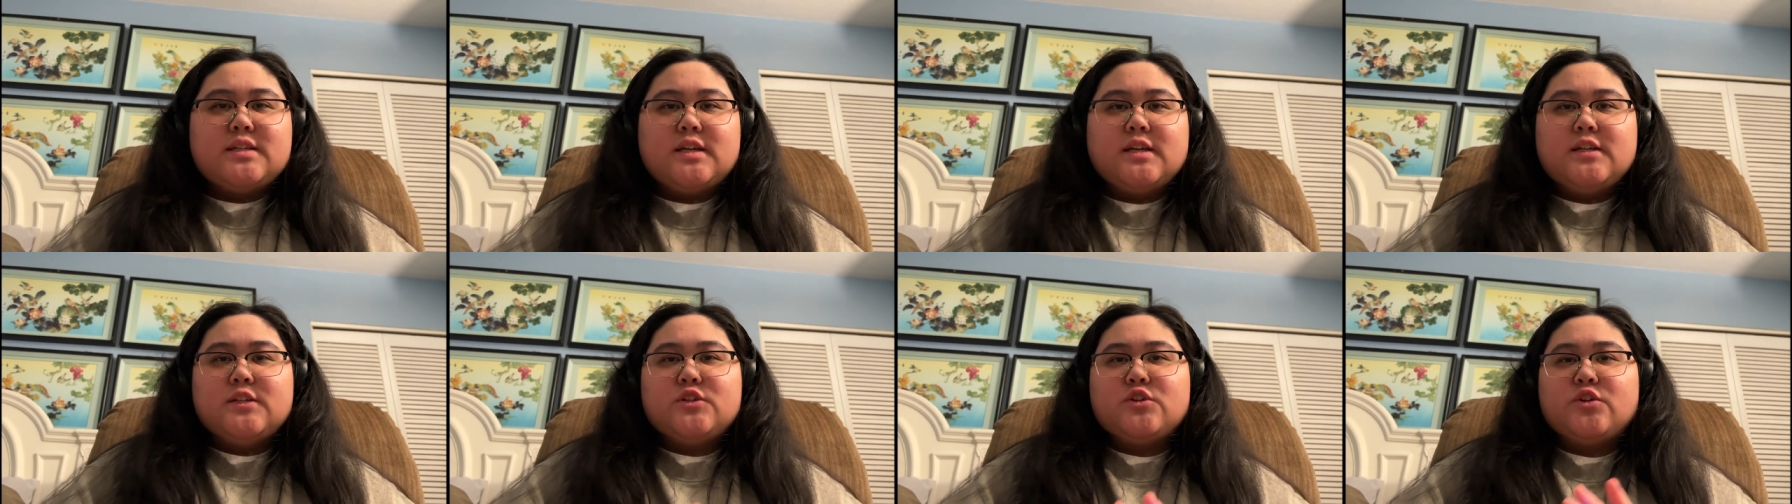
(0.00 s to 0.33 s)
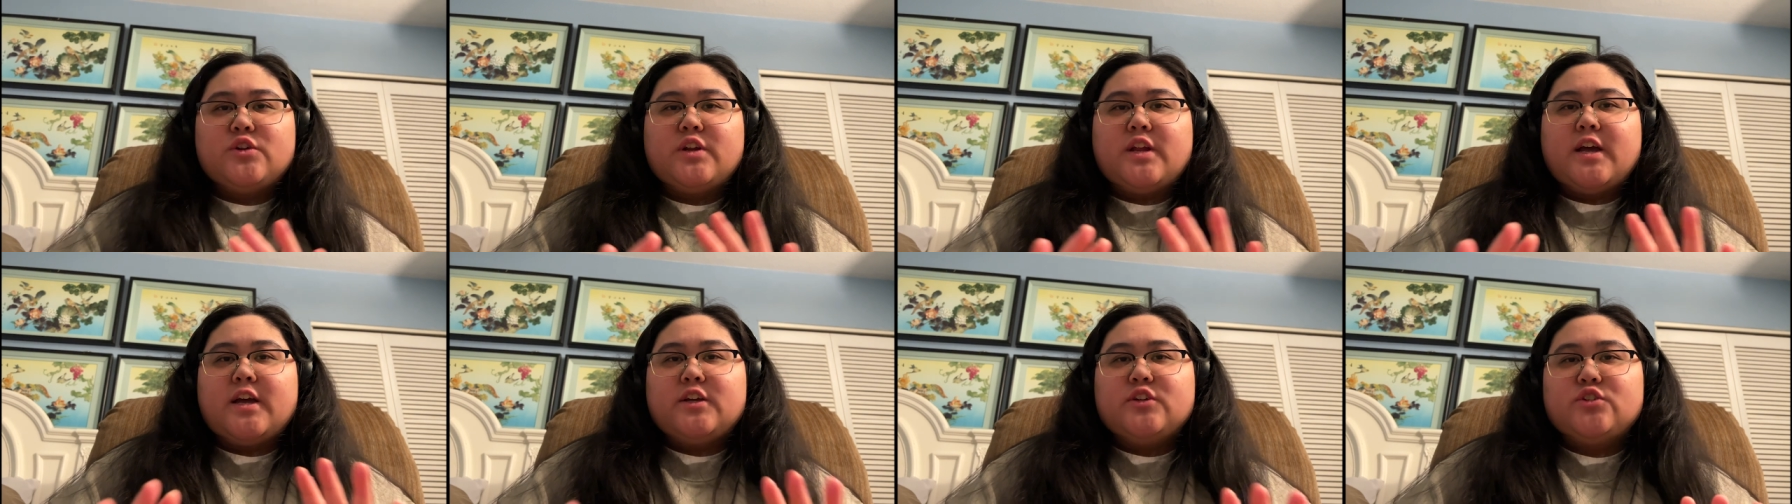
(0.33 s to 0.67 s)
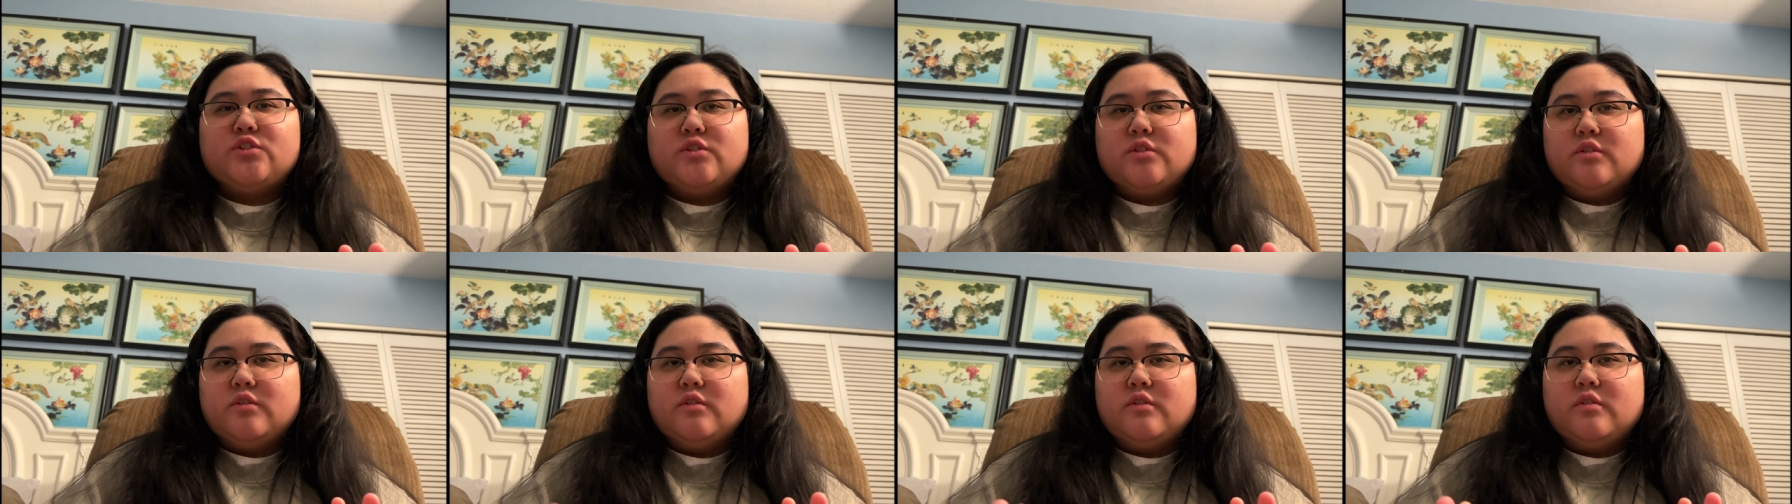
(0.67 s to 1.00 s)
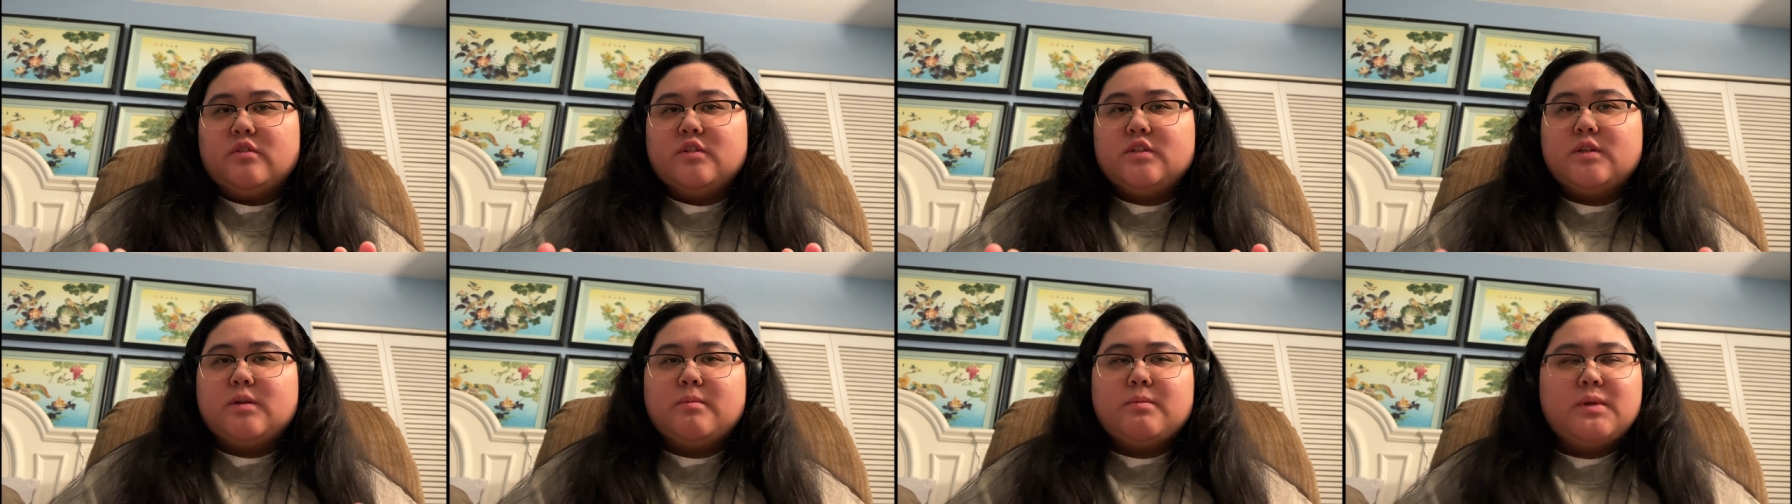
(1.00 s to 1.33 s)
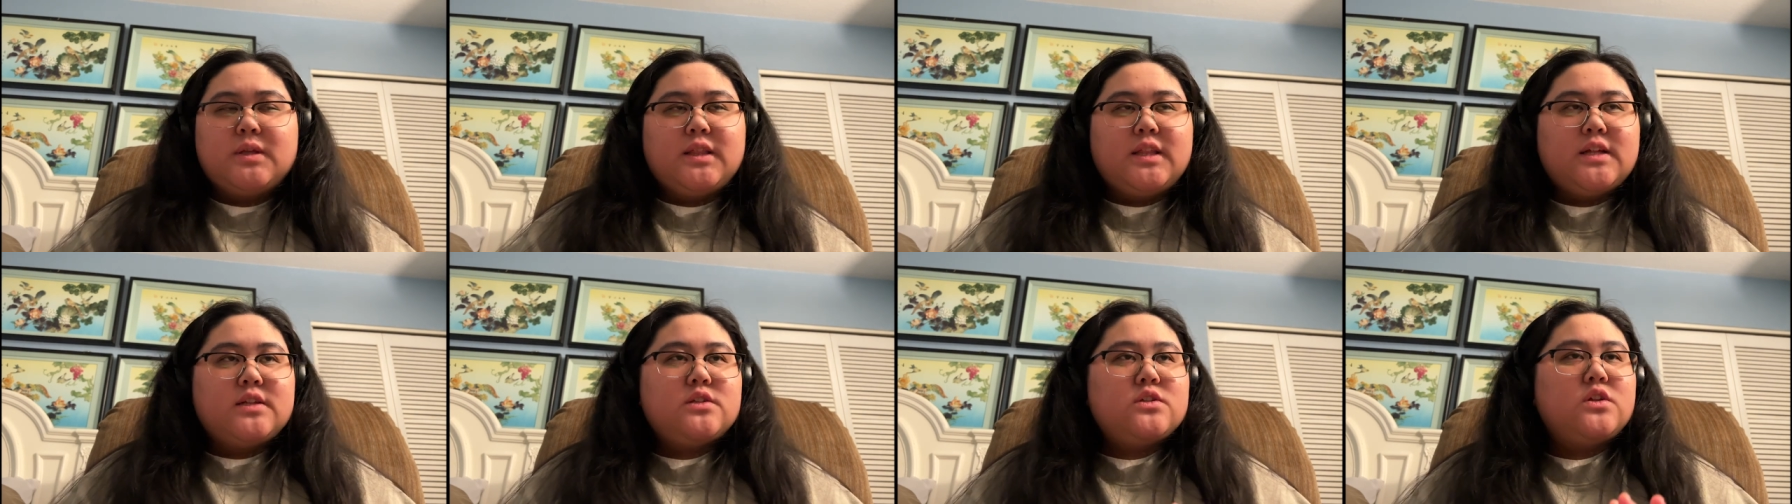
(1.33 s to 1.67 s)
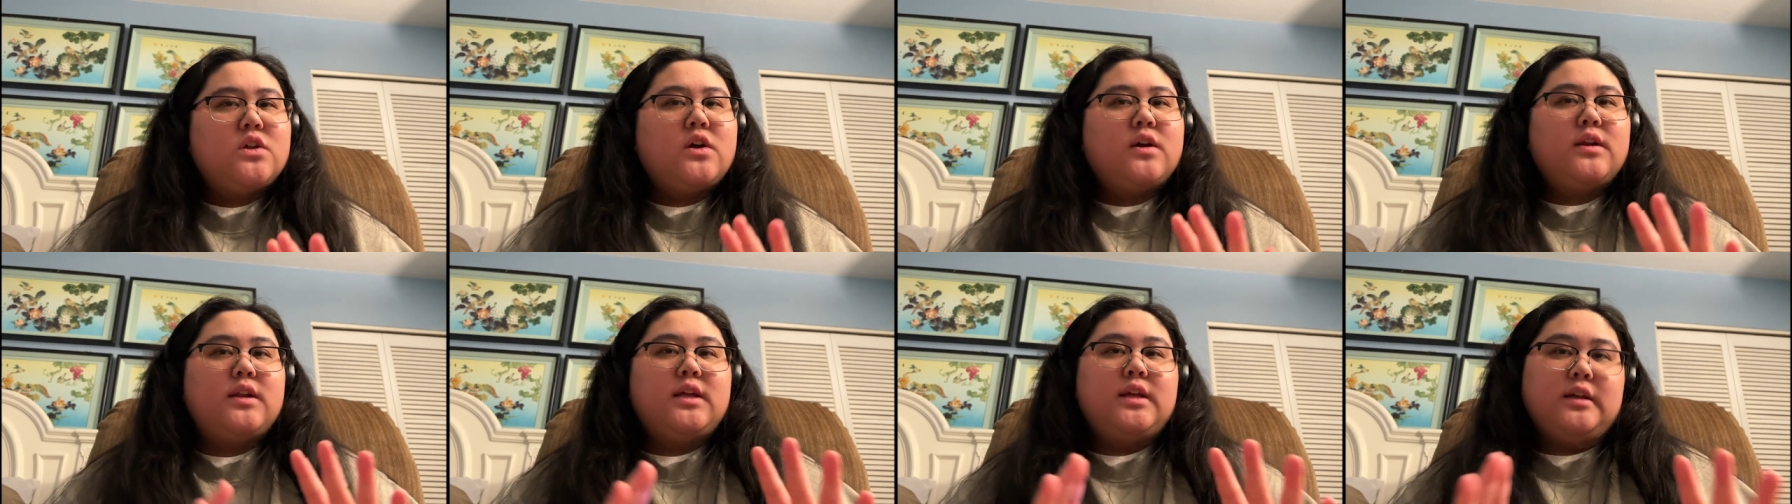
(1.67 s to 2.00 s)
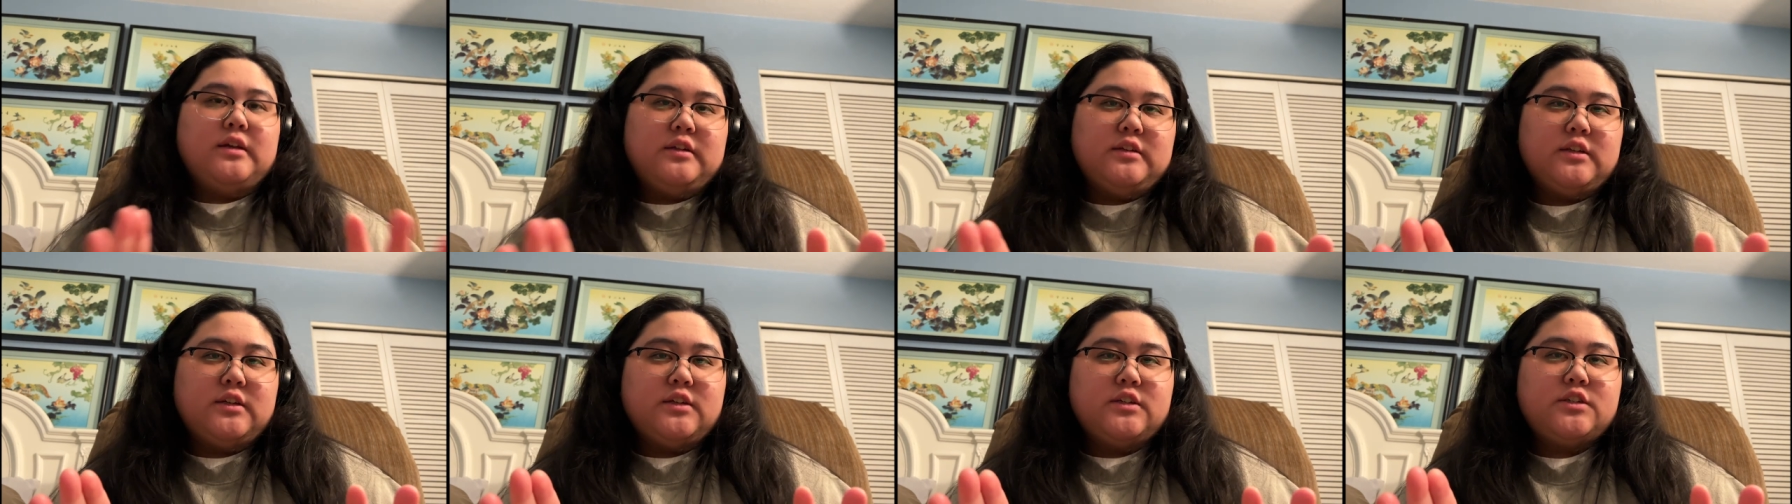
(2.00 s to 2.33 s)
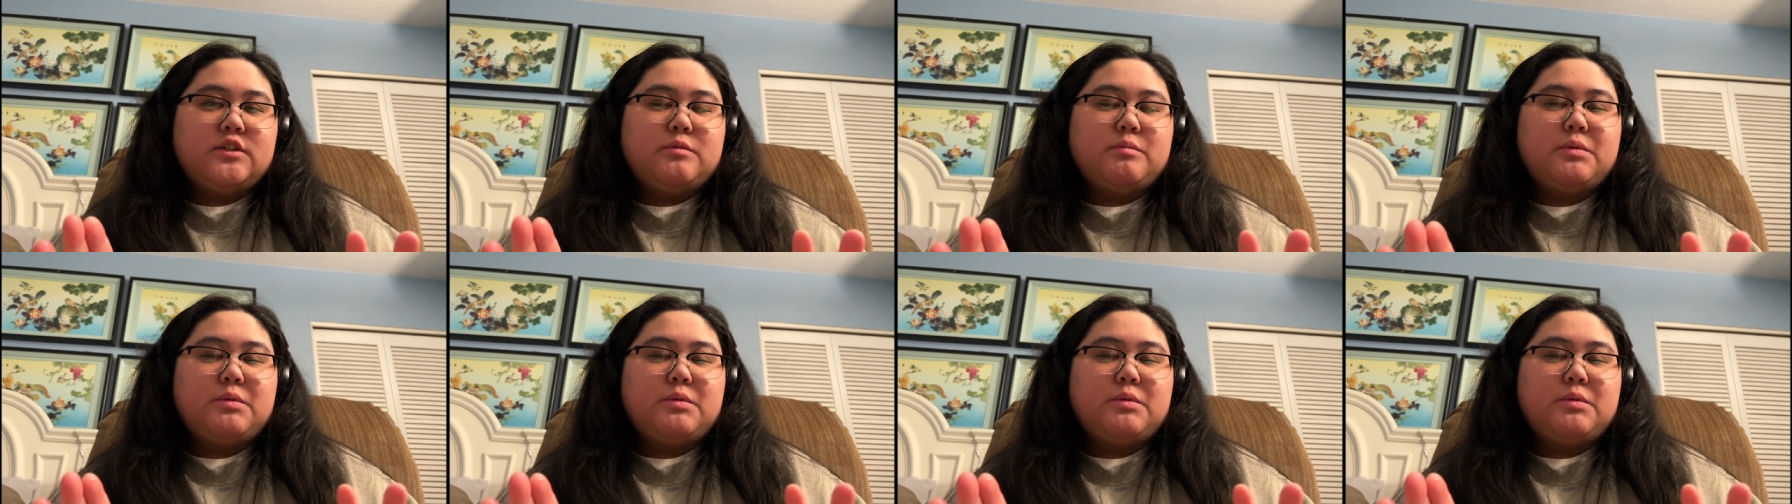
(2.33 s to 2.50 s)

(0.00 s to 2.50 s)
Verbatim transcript: international, something that's not English,